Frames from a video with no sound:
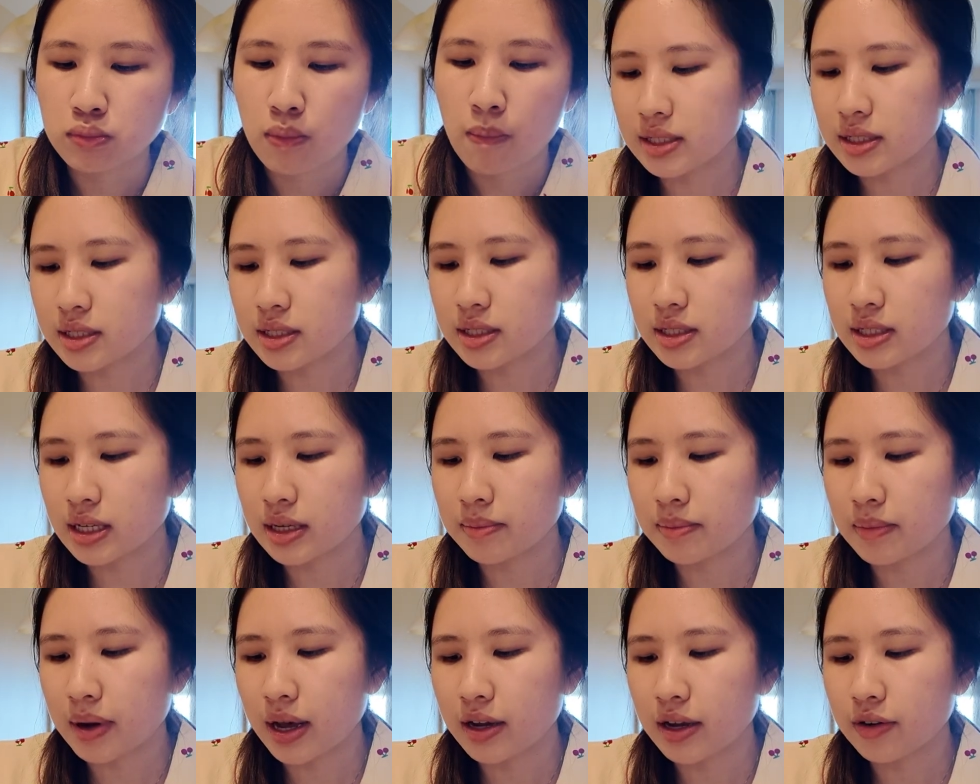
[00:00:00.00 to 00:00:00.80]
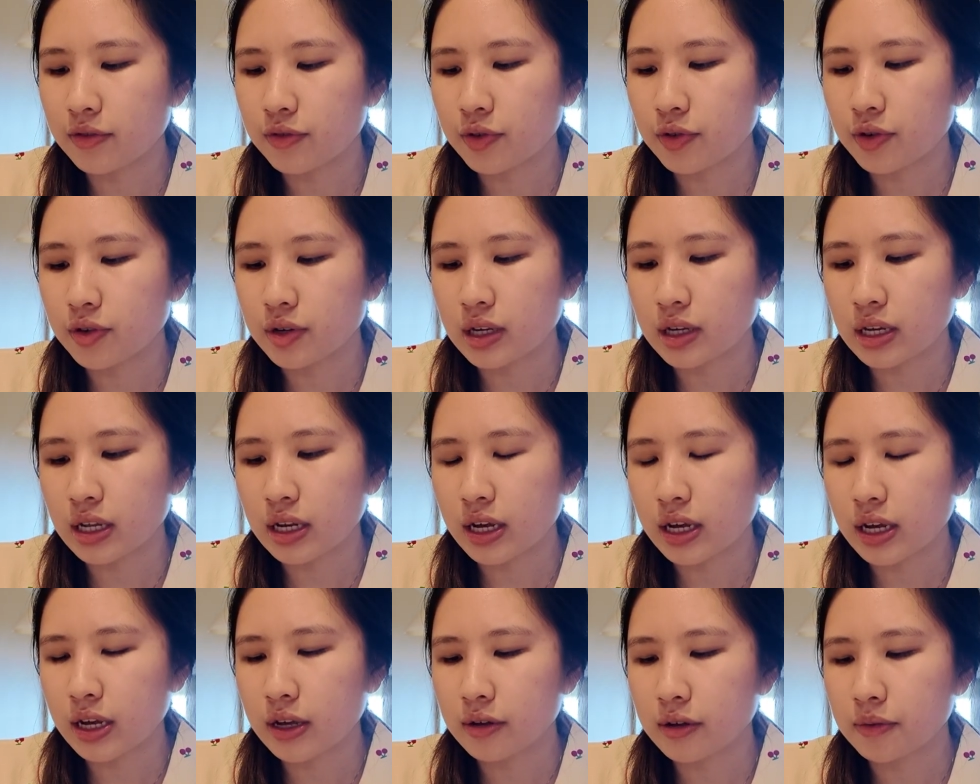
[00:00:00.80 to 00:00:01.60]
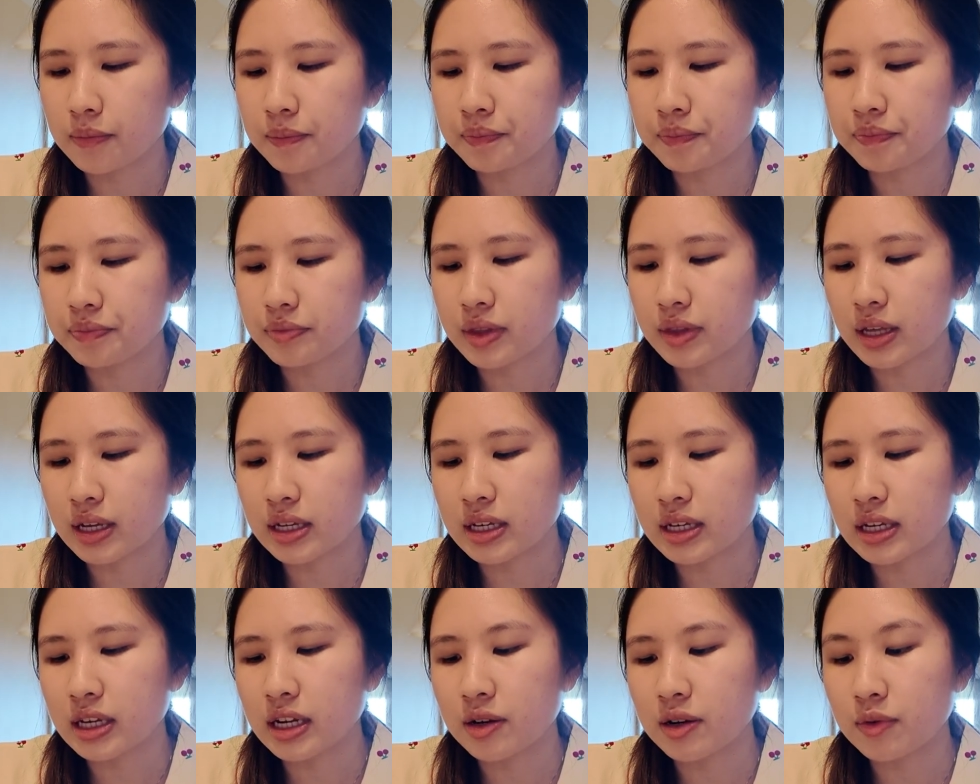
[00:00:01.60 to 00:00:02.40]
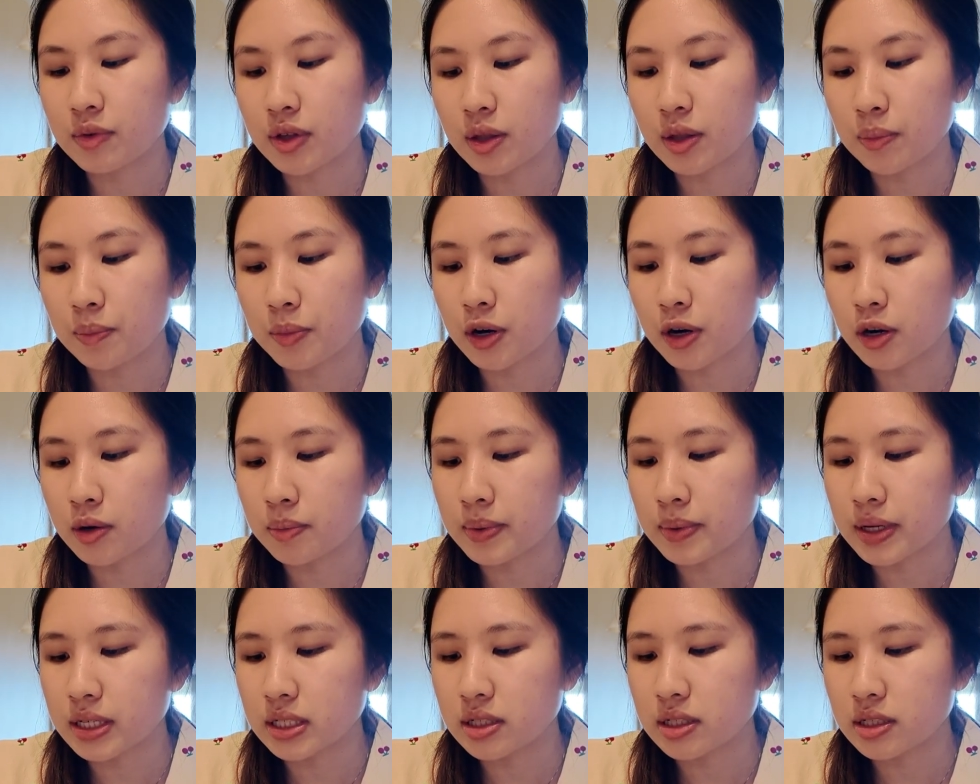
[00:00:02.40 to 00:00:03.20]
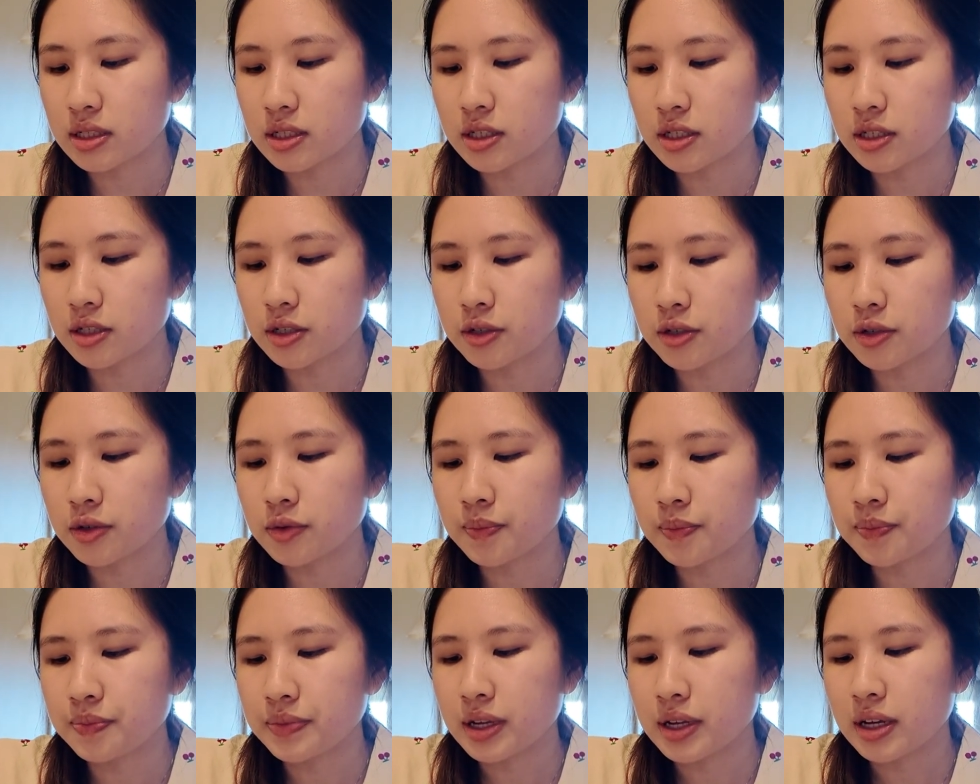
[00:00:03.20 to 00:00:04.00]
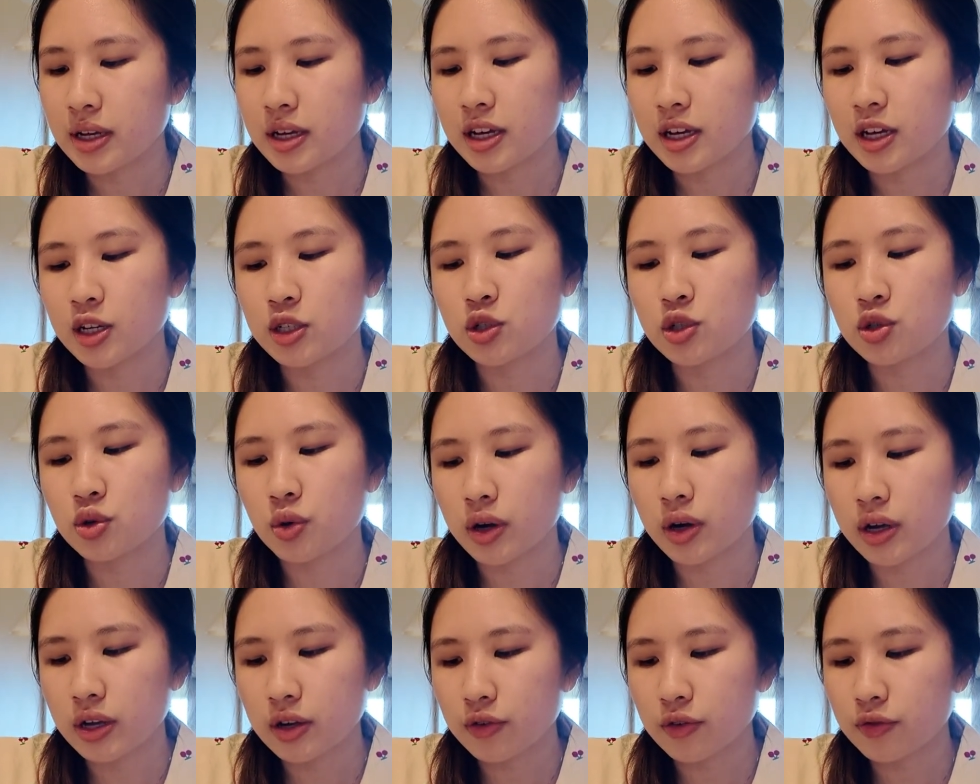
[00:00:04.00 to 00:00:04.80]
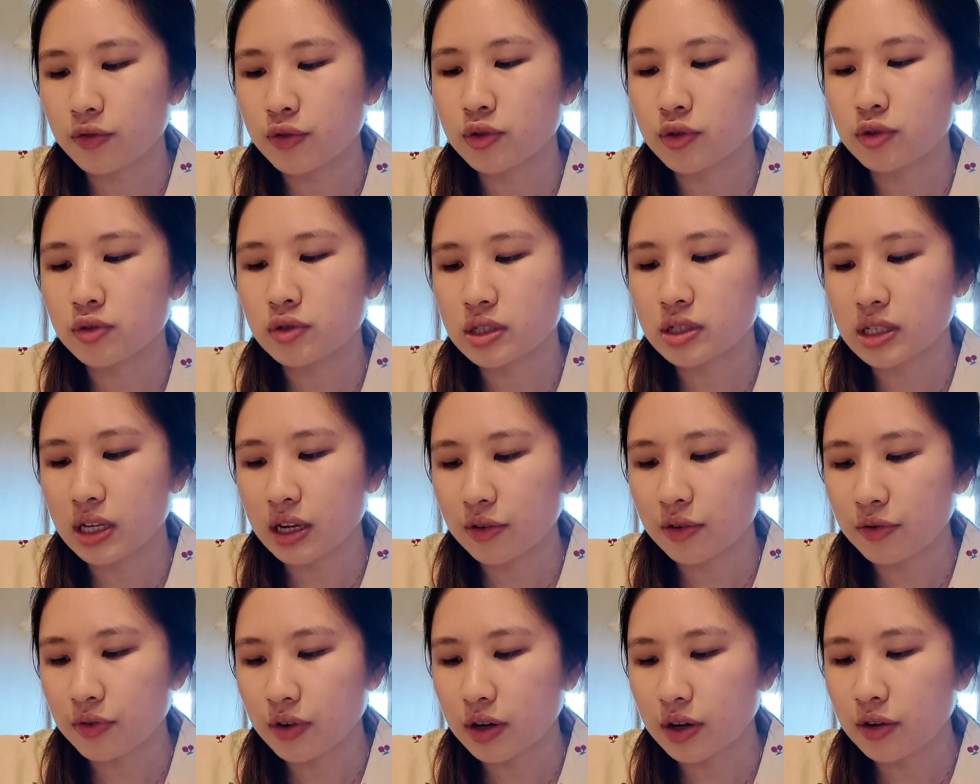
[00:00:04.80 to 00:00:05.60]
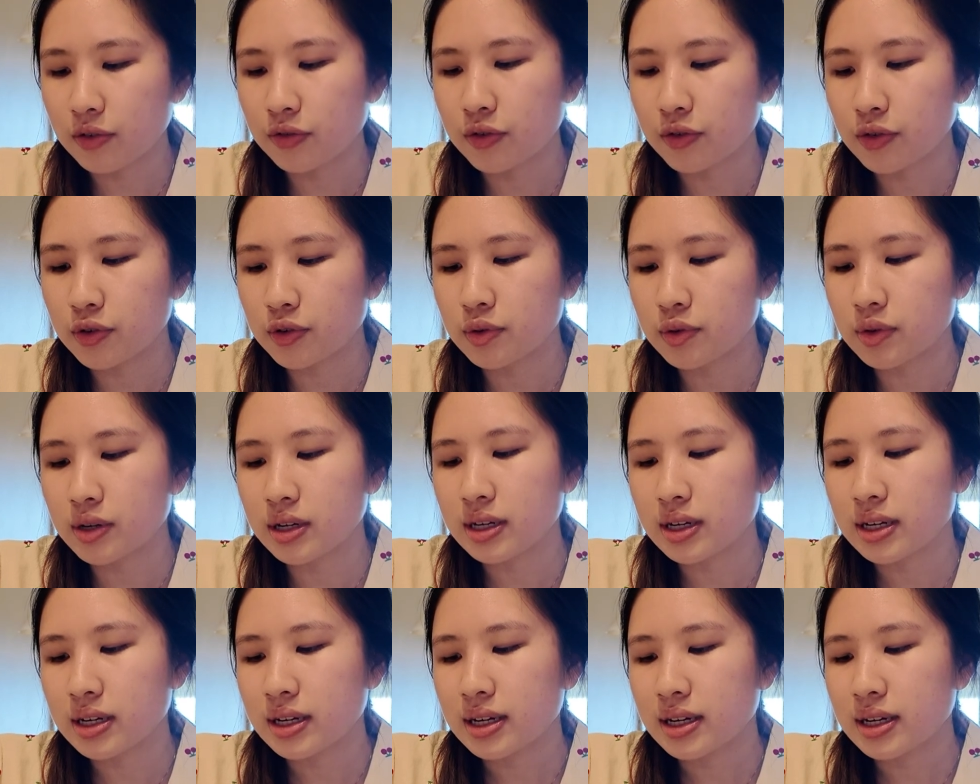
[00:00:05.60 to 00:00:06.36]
Practicing mindful eating, like eating with a purpose too, enjoying food, savoring food,